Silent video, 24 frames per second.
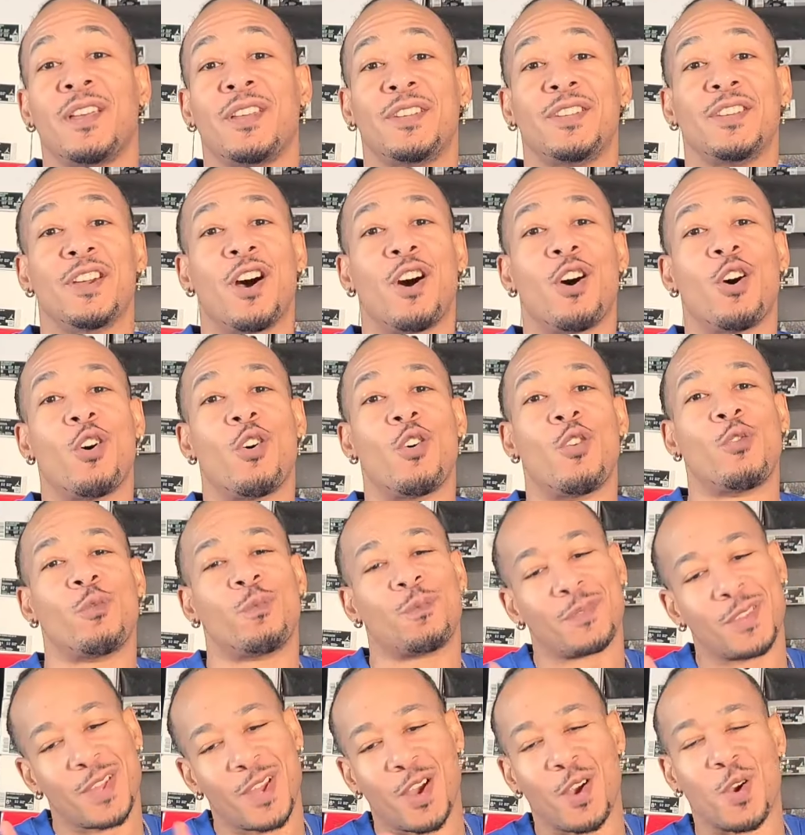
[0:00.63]
Yo,
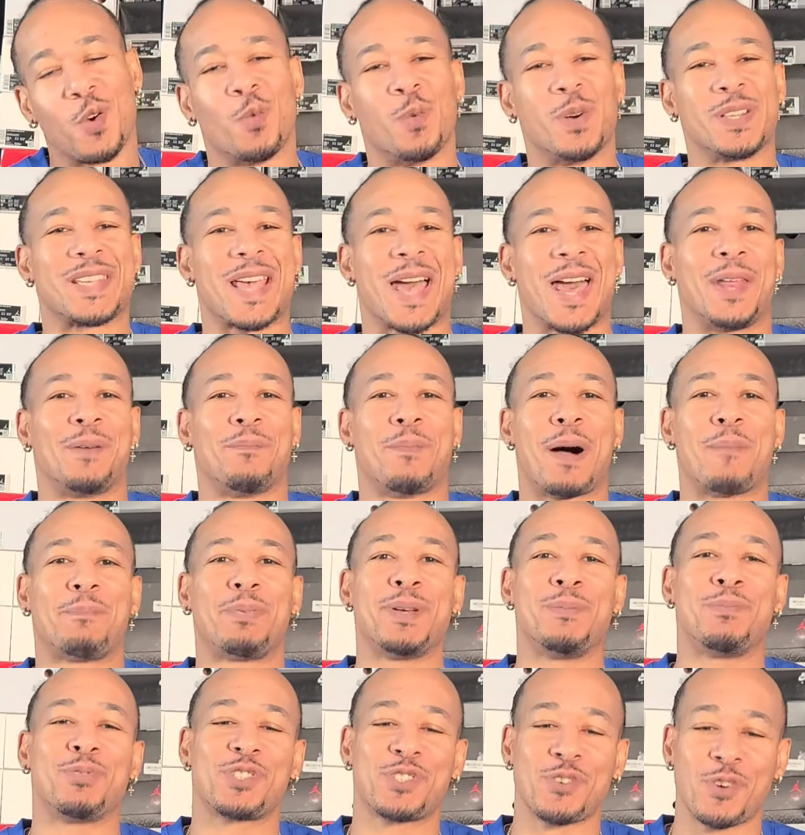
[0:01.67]
what's happening, my
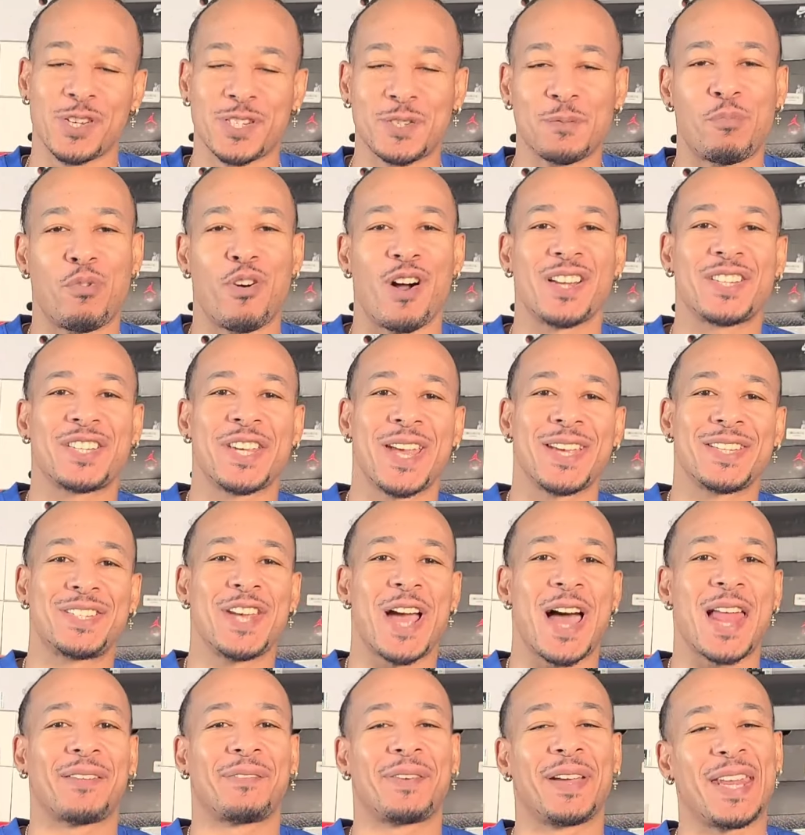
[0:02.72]
people? So it's your boy Chance
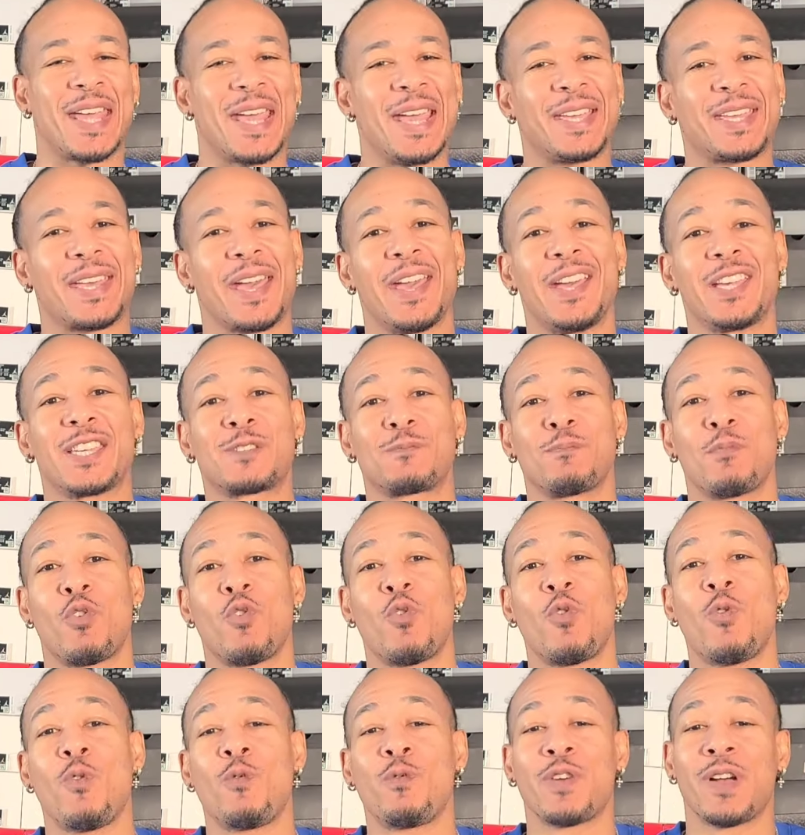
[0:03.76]
Jolivette, aka
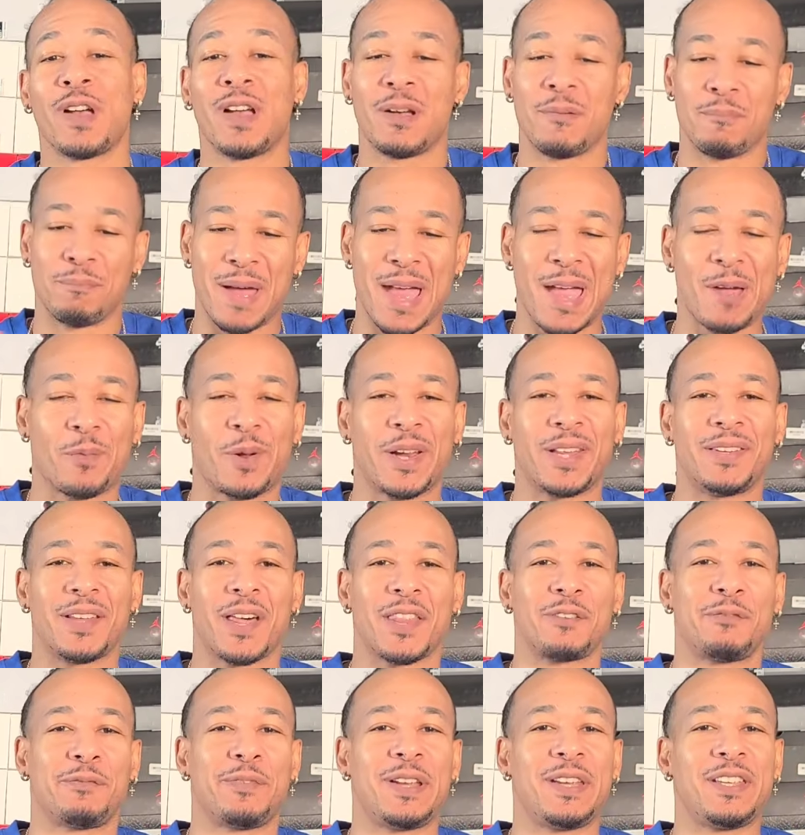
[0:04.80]
Smooth, back with
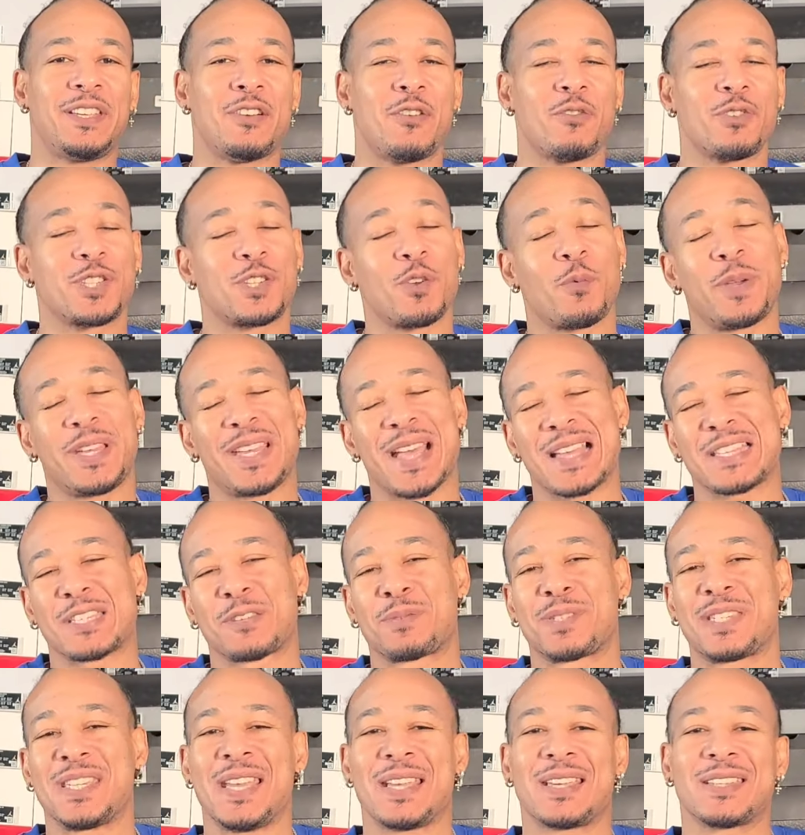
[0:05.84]
another video. So we got some
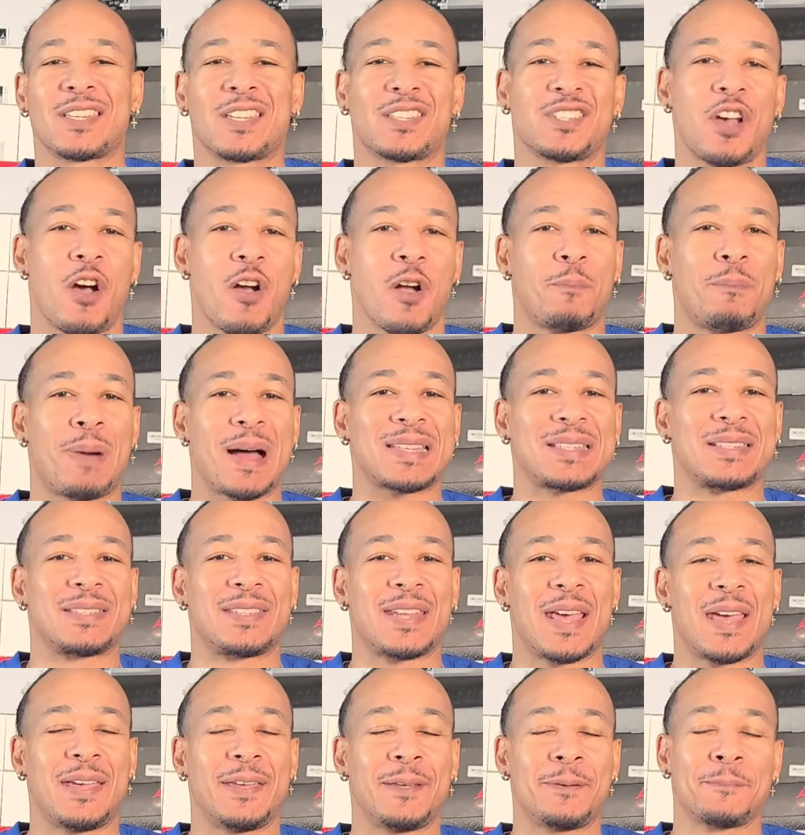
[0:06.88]
sneakers to talk about
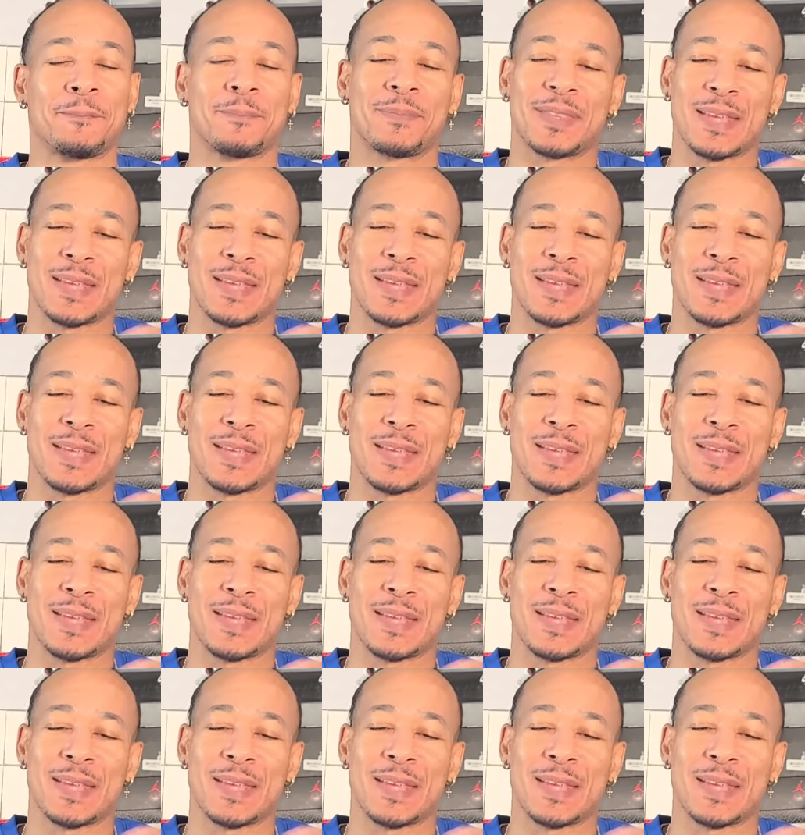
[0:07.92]
today.